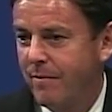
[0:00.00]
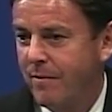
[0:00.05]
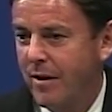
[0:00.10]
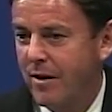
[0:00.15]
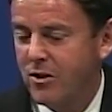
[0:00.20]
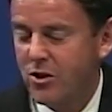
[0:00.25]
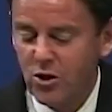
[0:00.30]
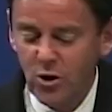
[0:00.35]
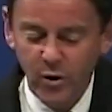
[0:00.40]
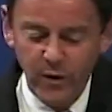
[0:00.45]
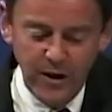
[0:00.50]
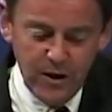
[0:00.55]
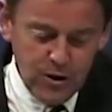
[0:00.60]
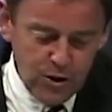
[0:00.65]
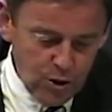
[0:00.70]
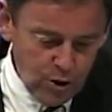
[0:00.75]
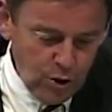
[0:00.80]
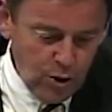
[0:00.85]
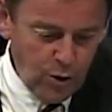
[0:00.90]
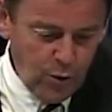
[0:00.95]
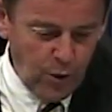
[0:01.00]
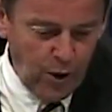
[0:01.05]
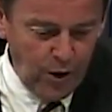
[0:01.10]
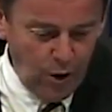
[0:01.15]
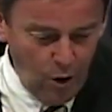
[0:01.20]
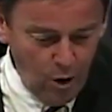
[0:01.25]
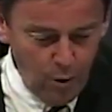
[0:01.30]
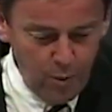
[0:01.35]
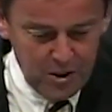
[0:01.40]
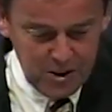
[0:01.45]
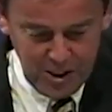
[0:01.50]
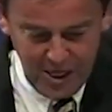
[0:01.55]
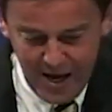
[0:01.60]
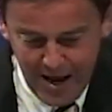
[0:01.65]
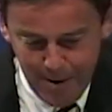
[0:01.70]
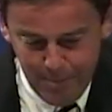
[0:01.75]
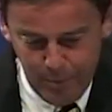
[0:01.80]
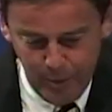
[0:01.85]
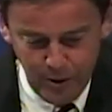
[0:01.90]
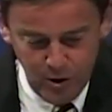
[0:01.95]
And so they do what always
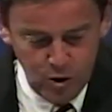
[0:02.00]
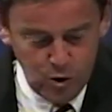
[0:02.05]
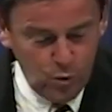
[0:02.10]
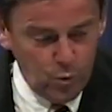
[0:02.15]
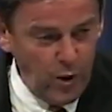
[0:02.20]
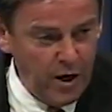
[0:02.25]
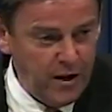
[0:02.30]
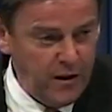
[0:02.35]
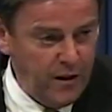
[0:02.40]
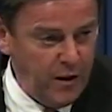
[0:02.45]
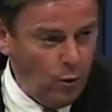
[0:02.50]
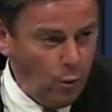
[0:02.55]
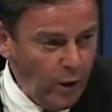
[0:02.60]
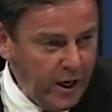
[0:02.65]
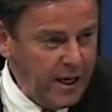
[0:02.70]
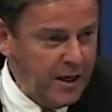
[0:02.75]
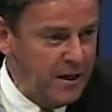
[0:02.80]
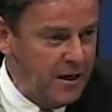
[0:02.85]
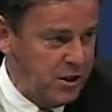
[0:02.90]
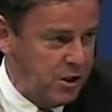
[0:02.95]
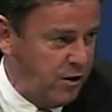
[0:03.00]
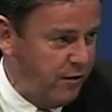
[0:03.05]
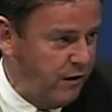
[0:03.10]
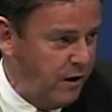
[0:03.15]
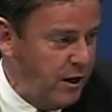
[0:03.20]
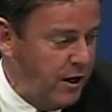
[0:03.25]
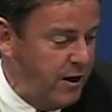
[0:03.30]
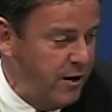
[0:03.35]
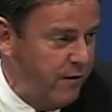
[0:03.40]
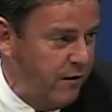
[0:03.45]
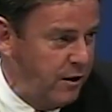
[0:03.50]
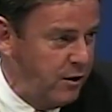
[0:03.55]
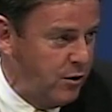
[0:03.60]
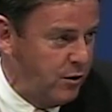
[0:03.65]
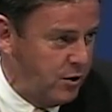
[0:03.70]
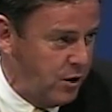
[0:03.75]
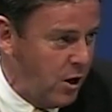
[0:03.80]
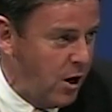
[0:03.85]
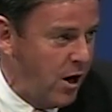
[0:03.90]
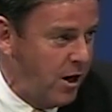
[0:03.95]
happens when the weakness of an
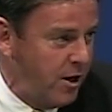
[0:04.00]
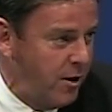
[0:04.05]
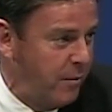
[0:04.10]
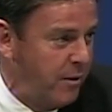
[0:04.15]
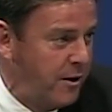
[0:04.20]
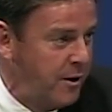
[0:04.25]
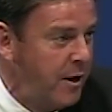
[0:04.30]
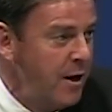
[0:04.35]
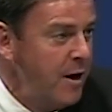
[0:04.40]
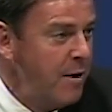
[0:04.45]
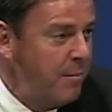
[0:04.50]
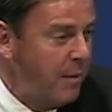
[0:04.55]
individual's argument